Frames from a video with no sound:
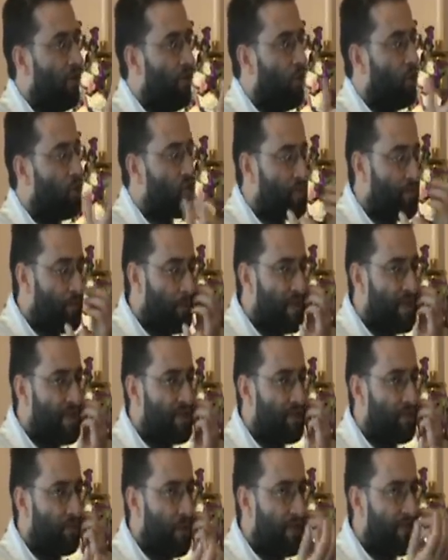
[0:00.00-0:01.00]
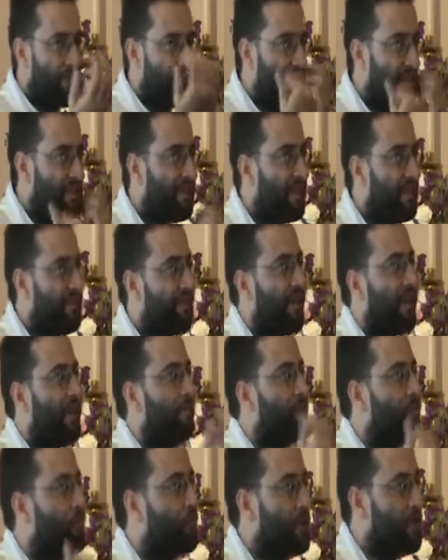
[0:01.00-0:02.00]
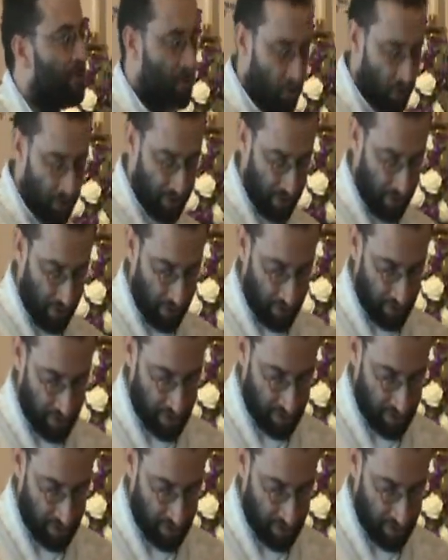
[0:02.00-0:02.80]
those priests who are taking their time to rejoin